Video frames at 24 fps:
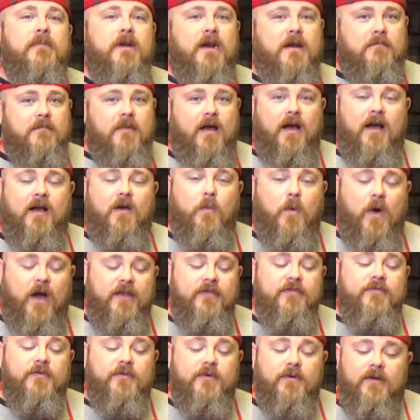but I'm not
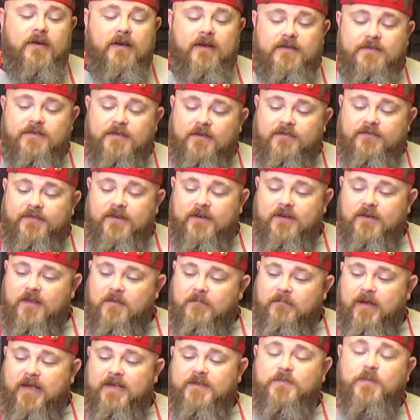quite through it, and so I figured the
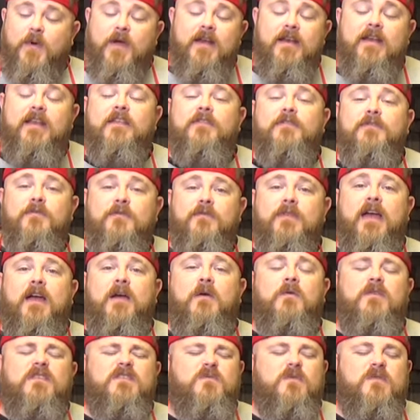best way to get through
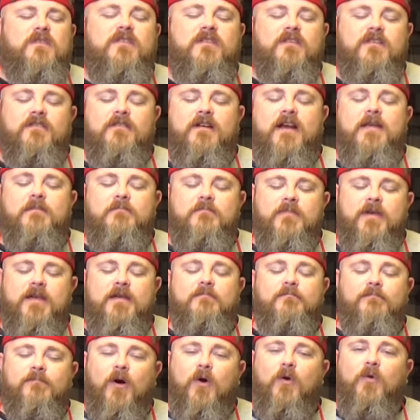that was with a great
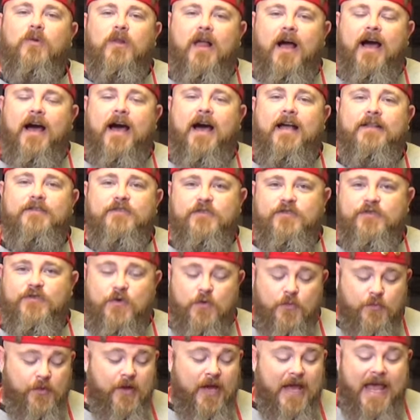big bowl of hot
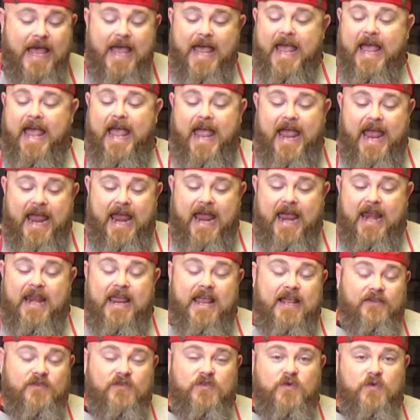soup and
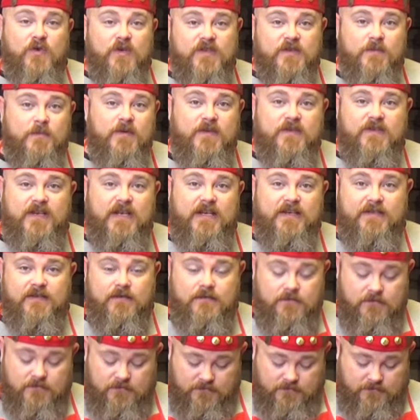it's Christmas
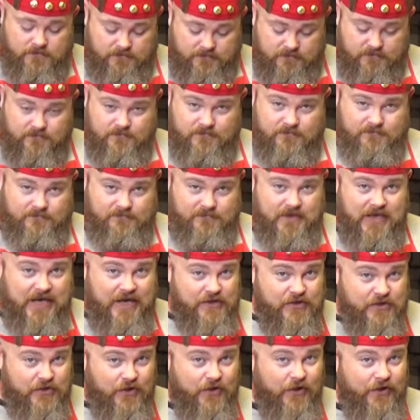season, in
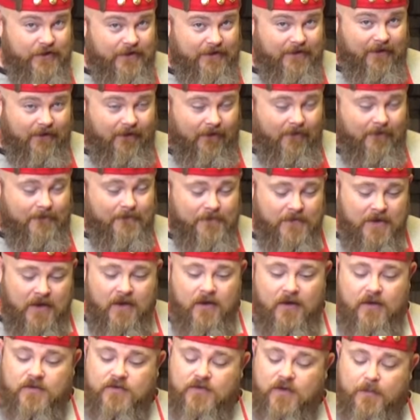case you couldn't tell.
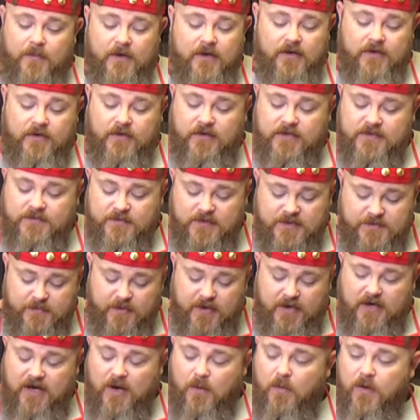So I'm in the Christmas
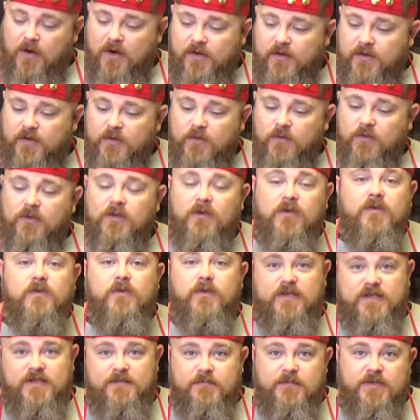spirit and I want to do a little
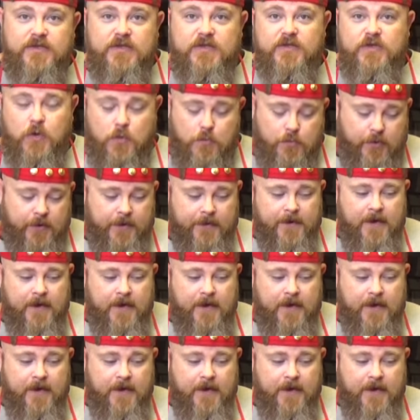Christmas soup.